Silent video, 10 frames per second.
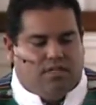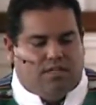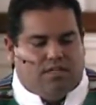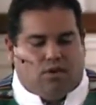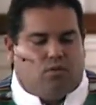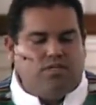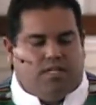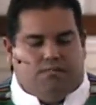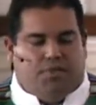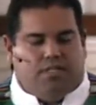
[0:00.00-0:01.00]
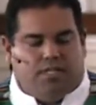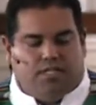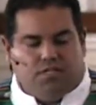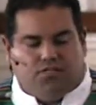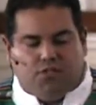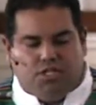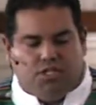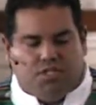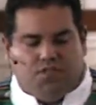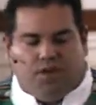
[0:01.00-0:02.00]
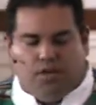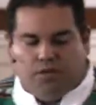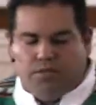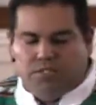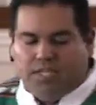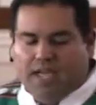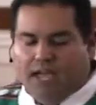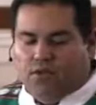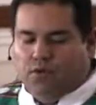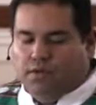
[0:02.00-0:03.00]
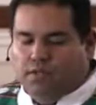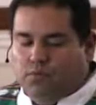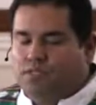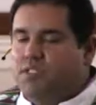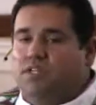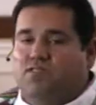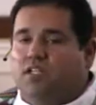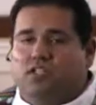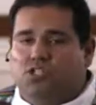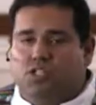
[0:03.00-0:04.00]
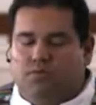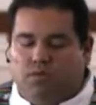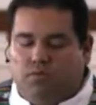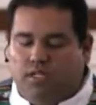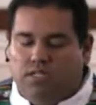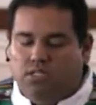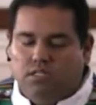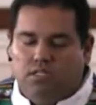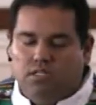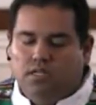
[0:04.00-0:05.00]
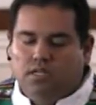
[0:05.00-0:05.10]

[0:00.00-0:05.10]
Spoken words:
There weren't any buildings for Jesus' followers to gather in. It wasn't even a legitimate religion.